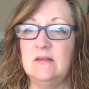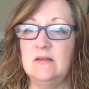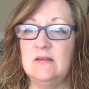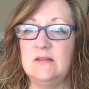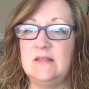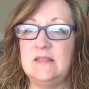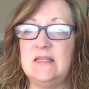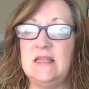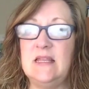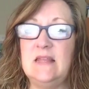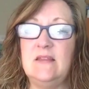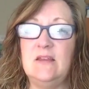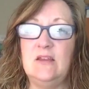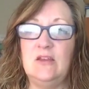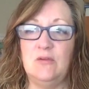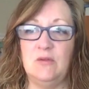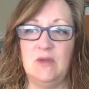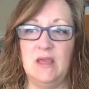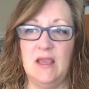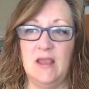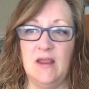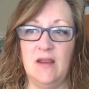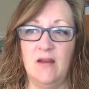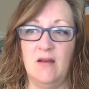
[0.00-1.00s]
see that you
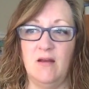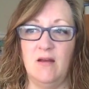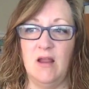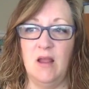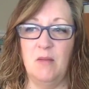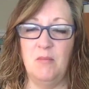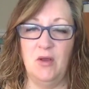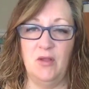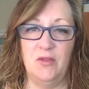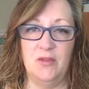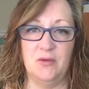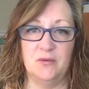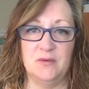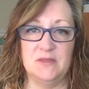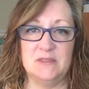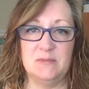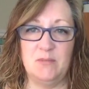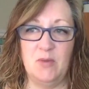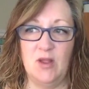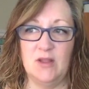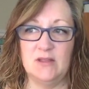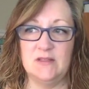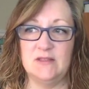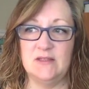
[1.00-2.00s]
care about their
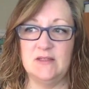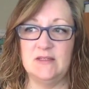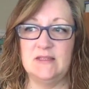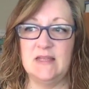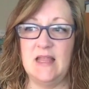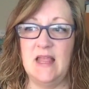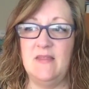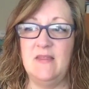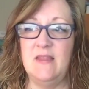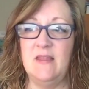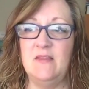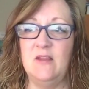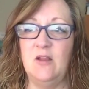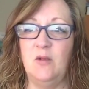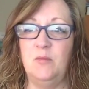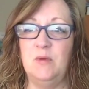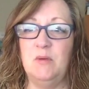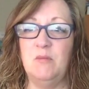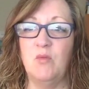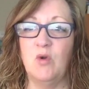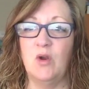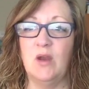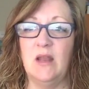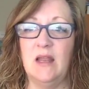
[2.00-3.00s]
responses, and then they'll
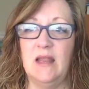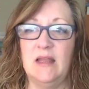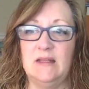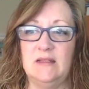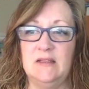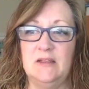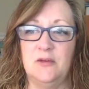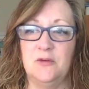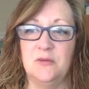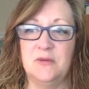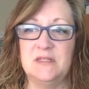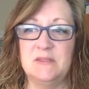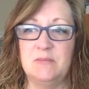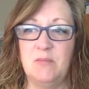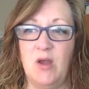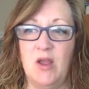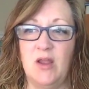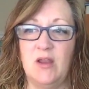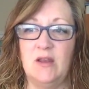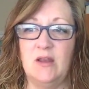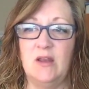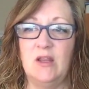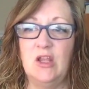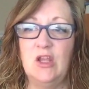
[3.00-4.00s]
be more likely to
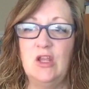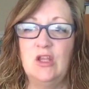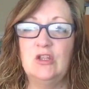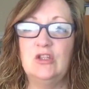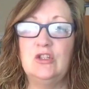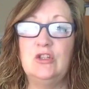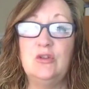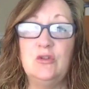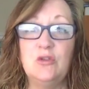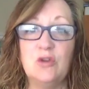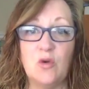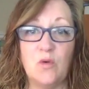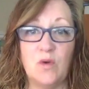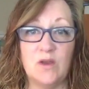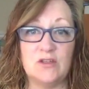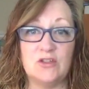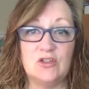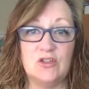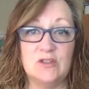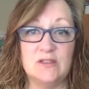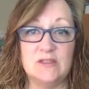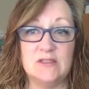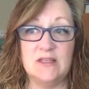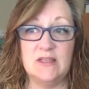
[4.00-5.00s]
respond to the
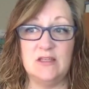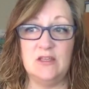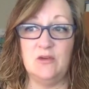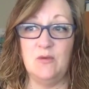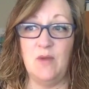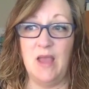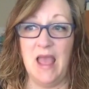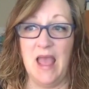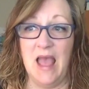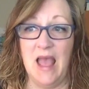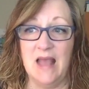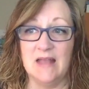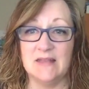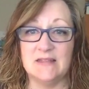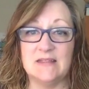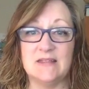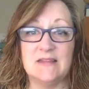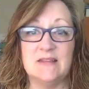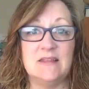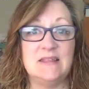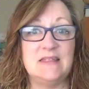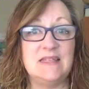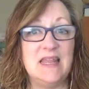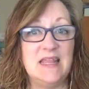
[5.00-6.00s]
questions that you
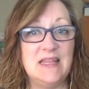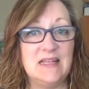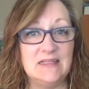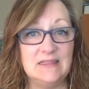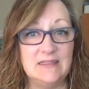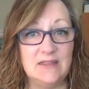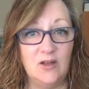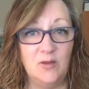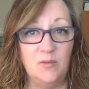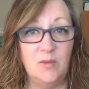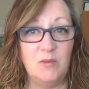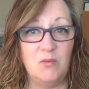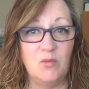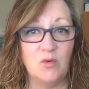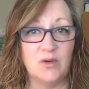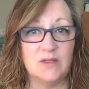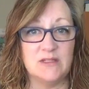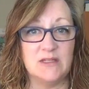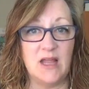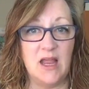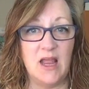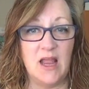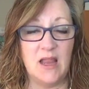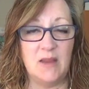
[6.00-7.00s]
ask that take a little bit more
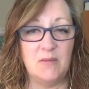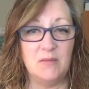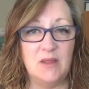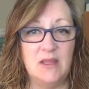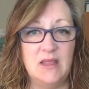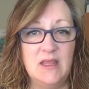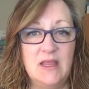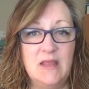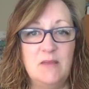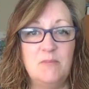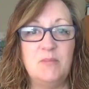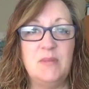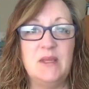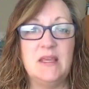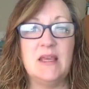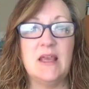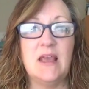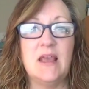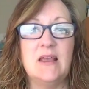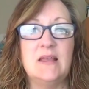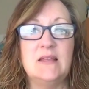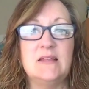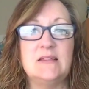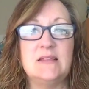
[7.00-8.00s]
time,
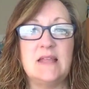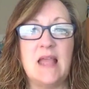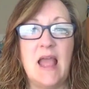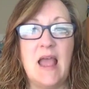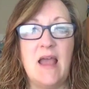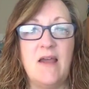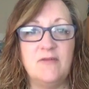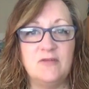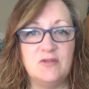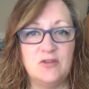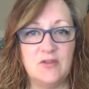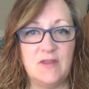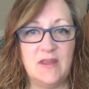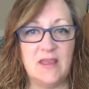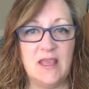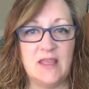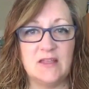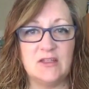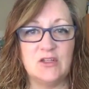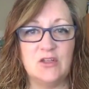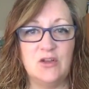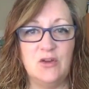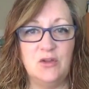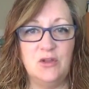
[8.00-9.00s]
because after they
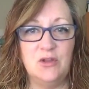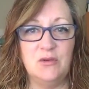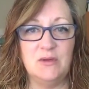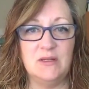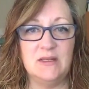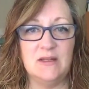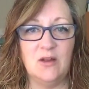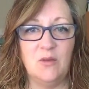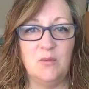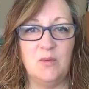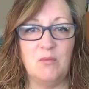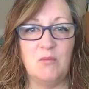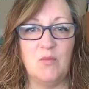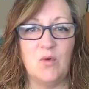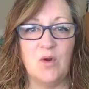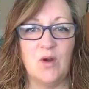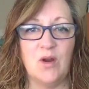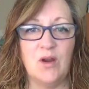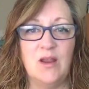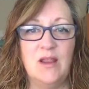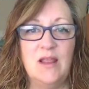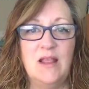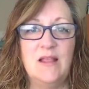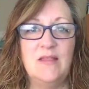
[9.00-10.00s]
get to know you a little bit
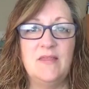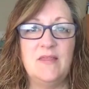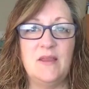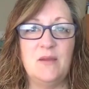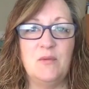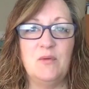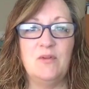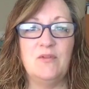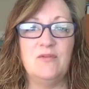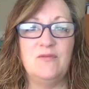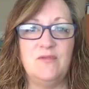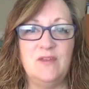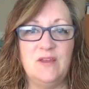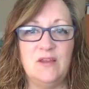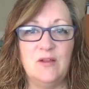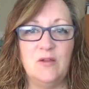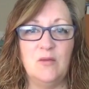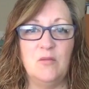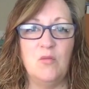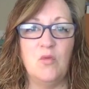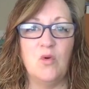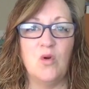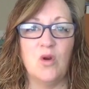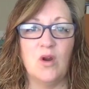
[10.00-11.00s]
more, they will
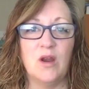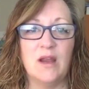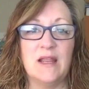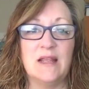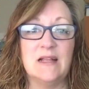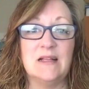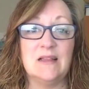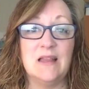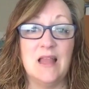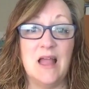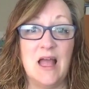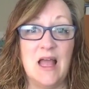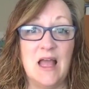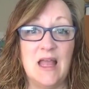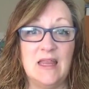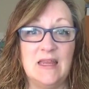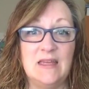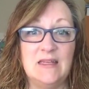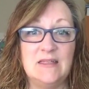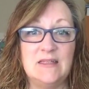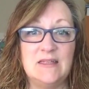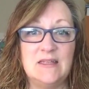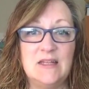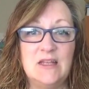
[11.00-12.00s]
feel more
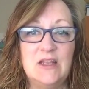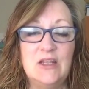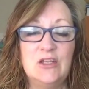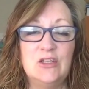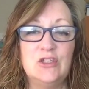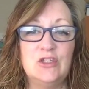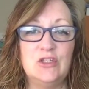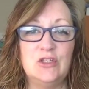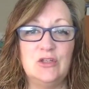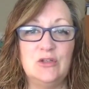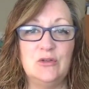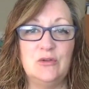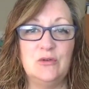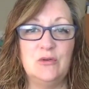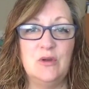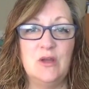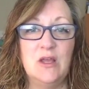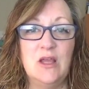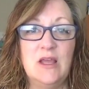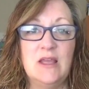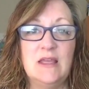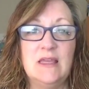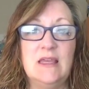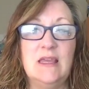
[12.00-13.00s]
inclined to
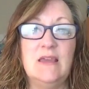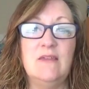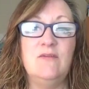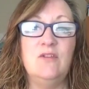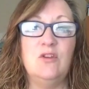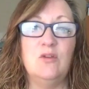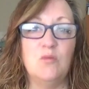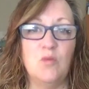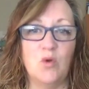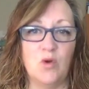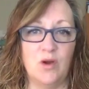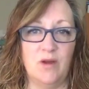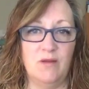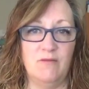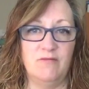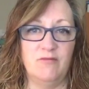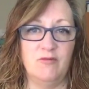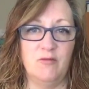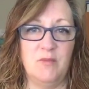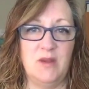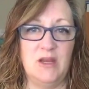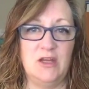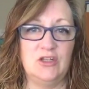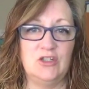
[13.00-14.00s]
give you more
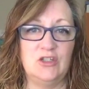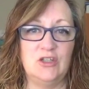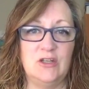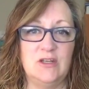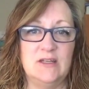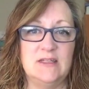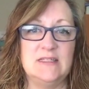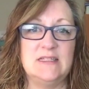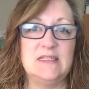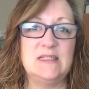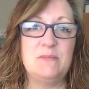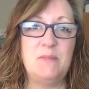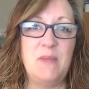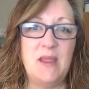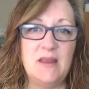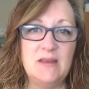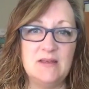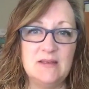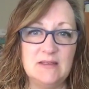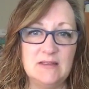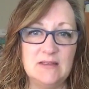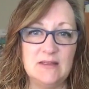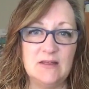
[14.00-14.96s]
information and spend a